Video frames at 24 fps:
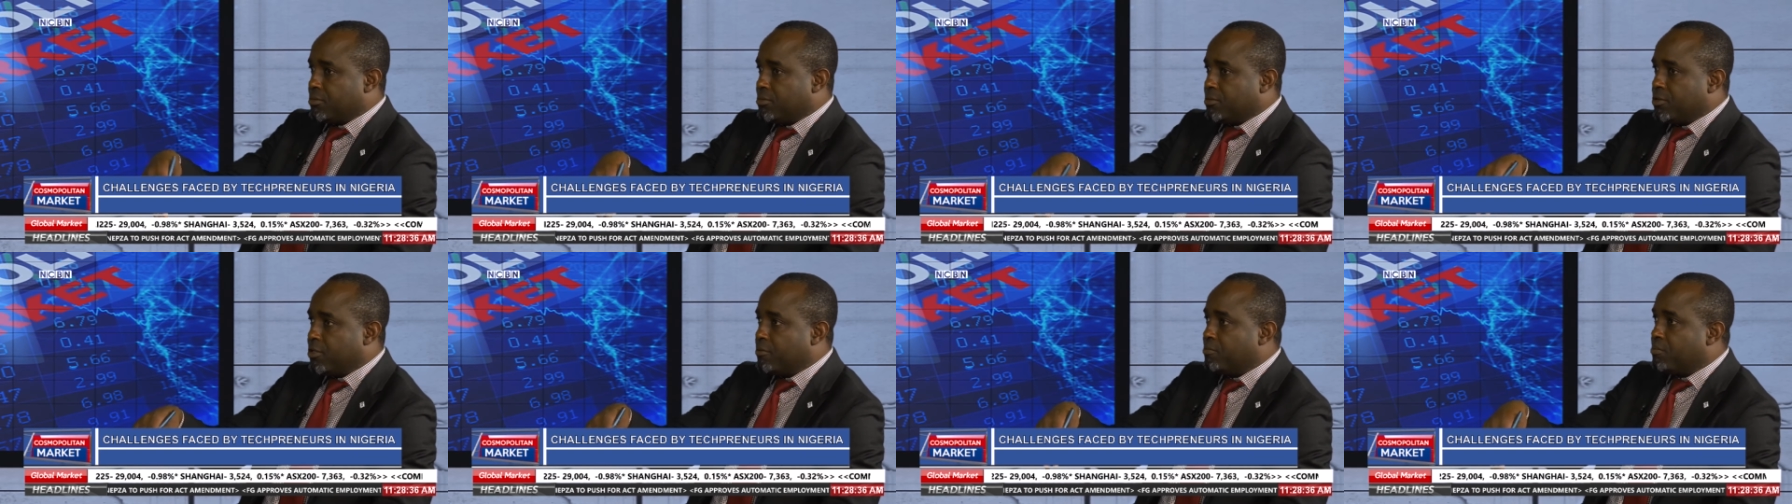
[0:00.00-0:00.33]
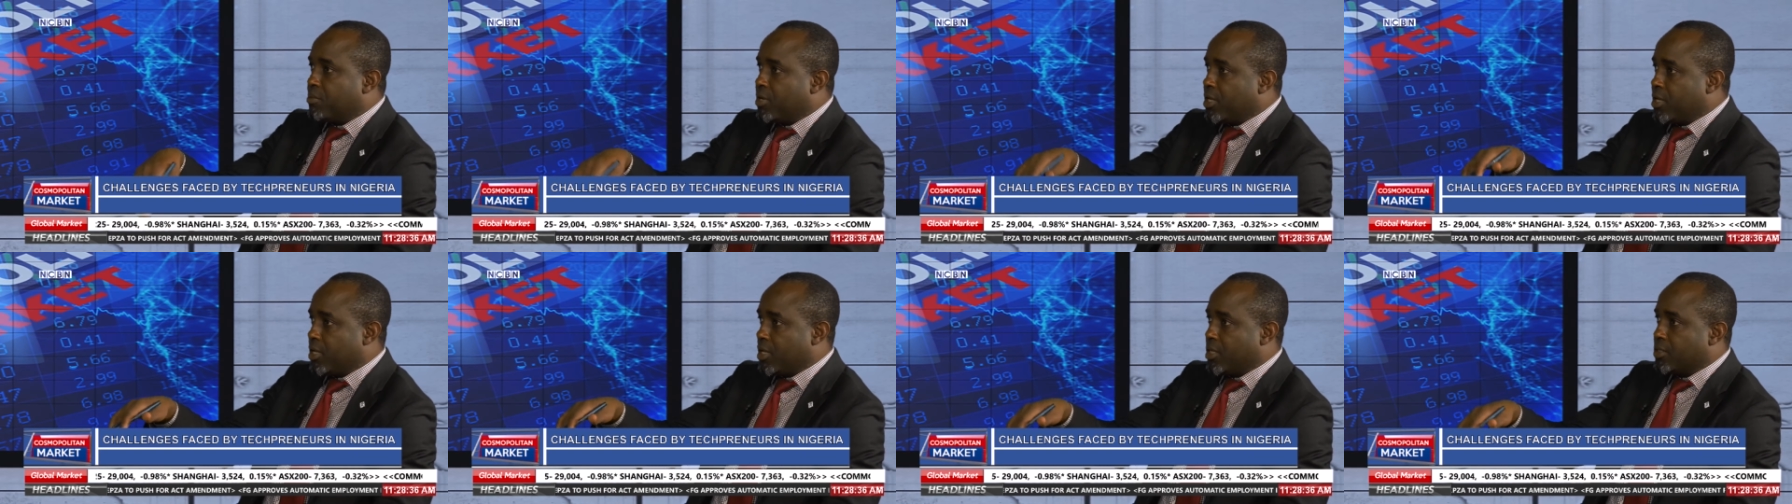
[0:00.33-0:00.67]
the
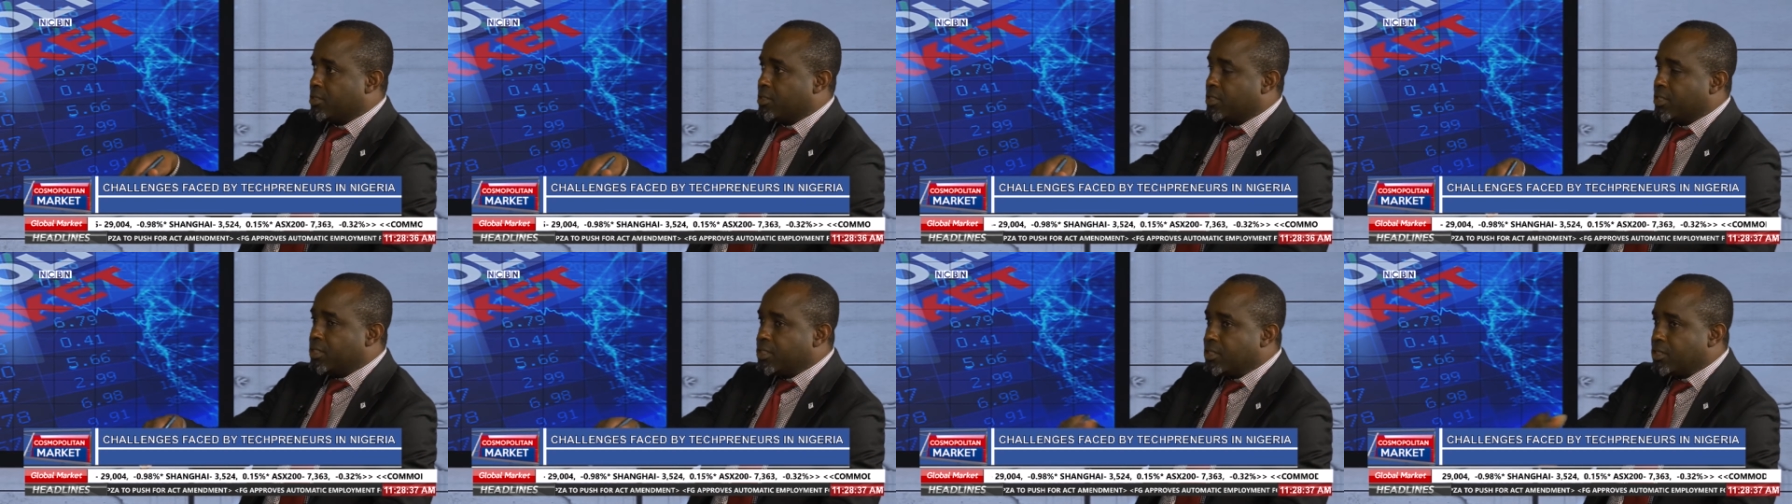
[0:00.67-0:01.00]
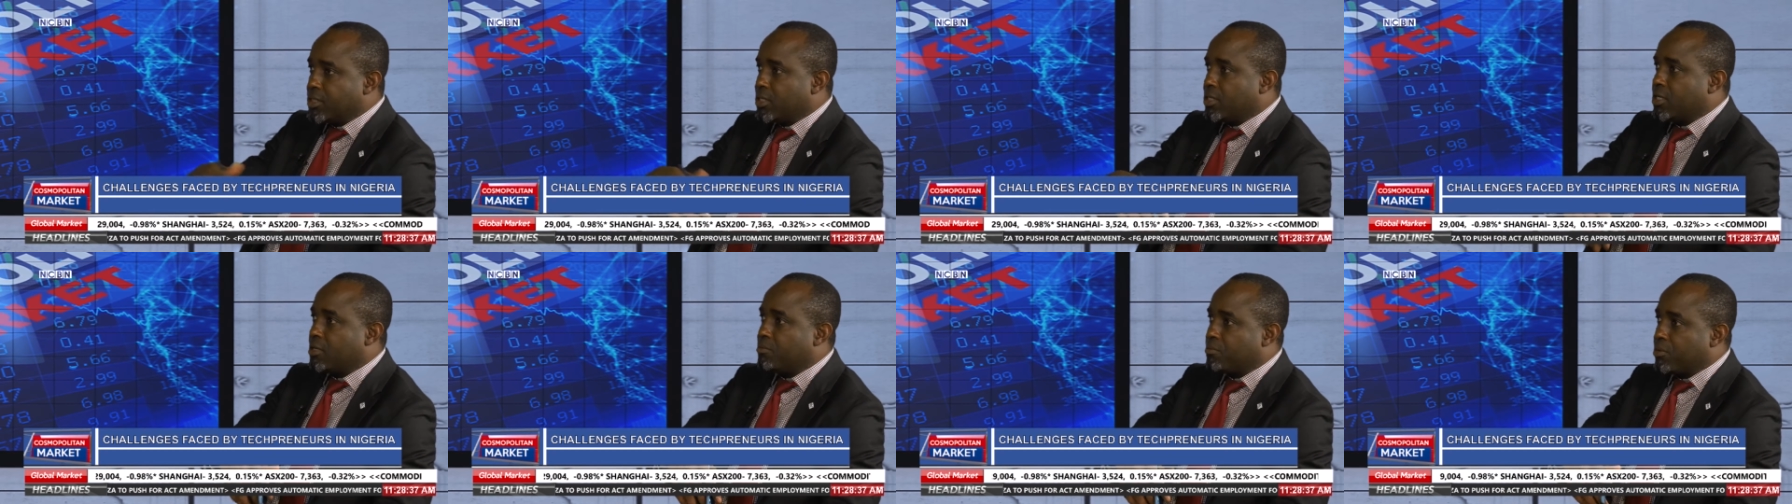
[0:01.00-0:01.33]
players,
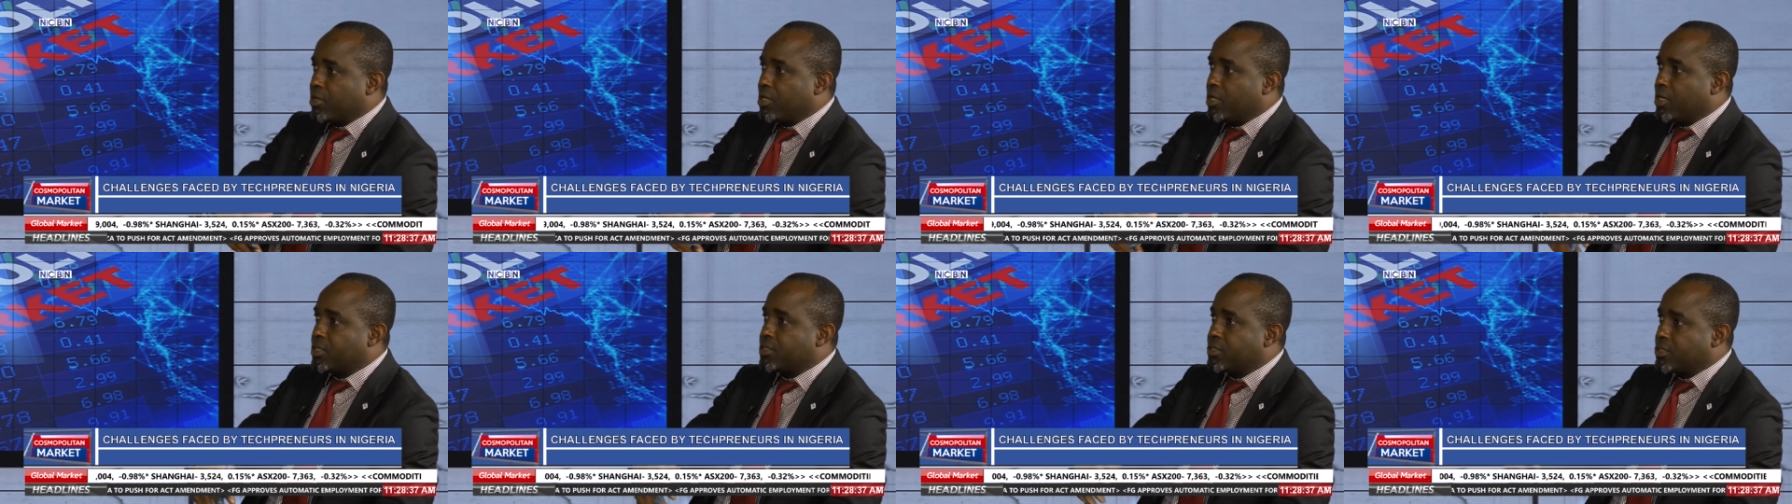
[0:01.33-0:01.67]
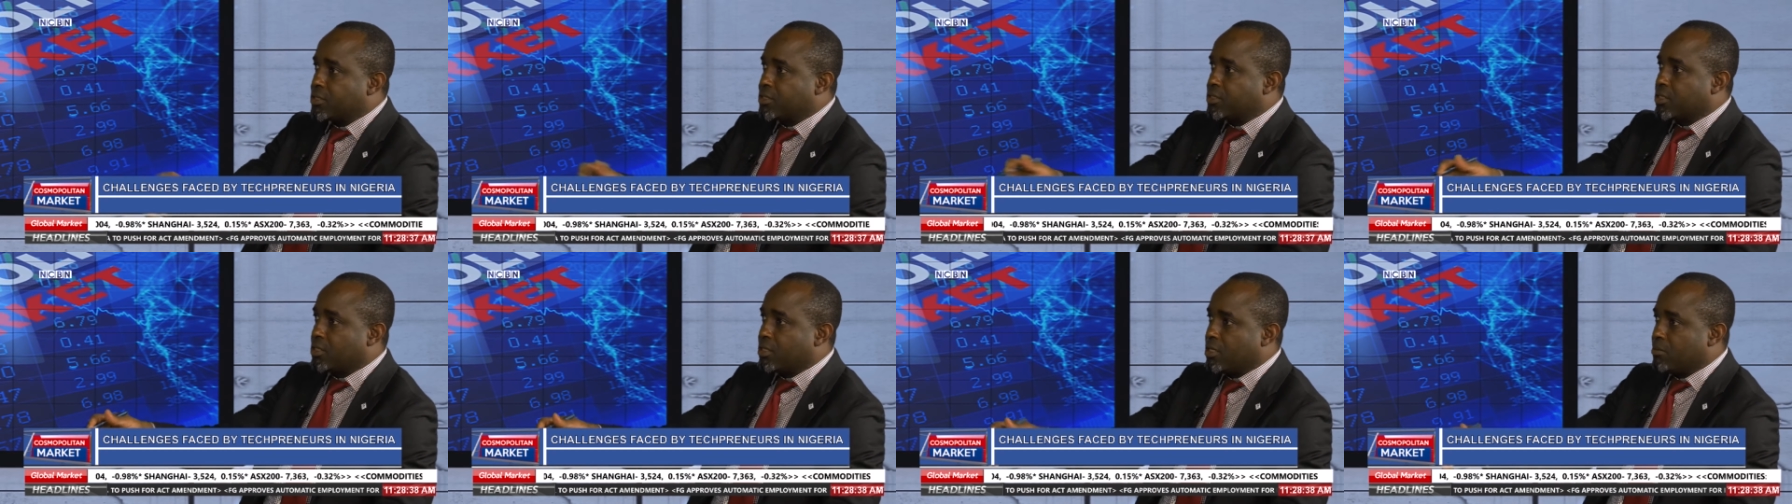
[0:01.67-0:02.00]
internal players,
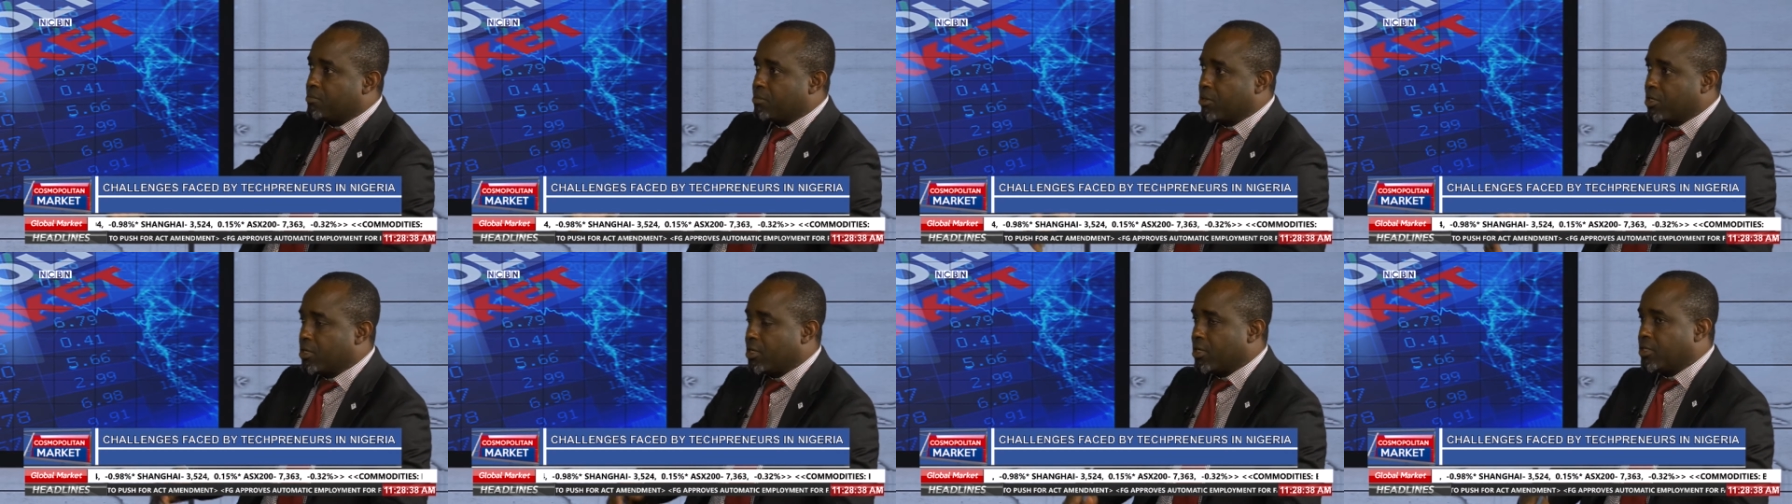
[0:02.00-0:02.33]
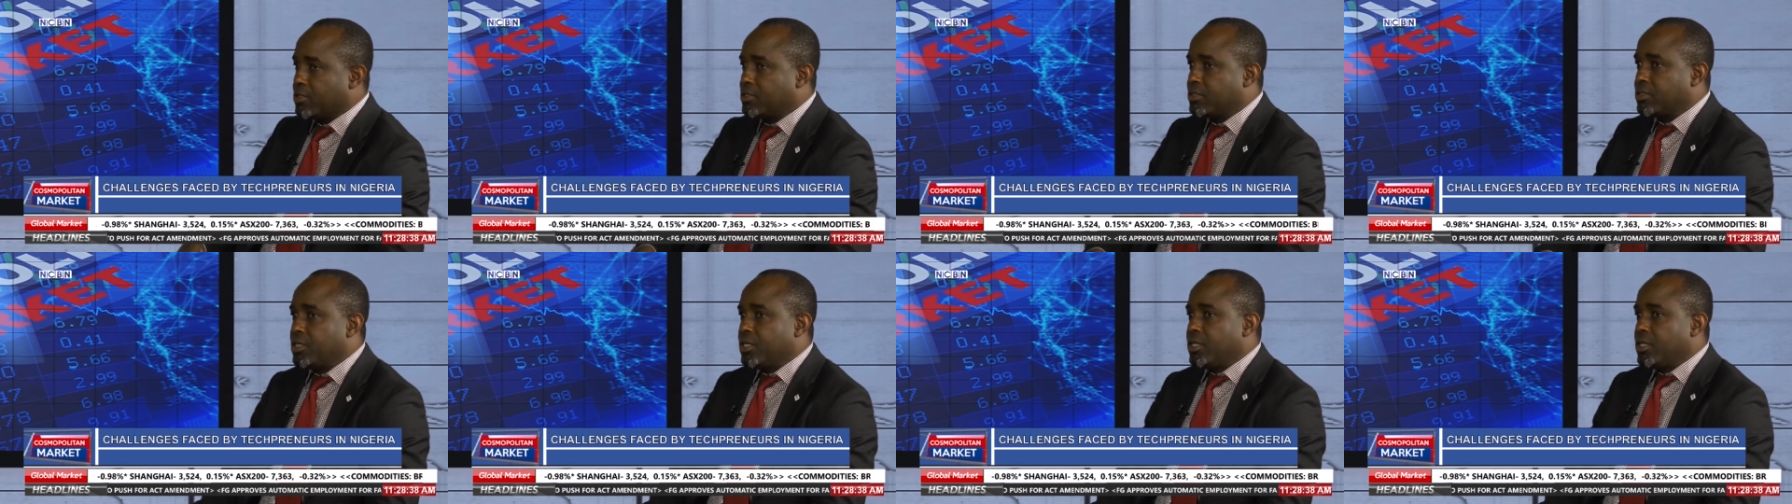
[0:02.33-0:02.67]
external players,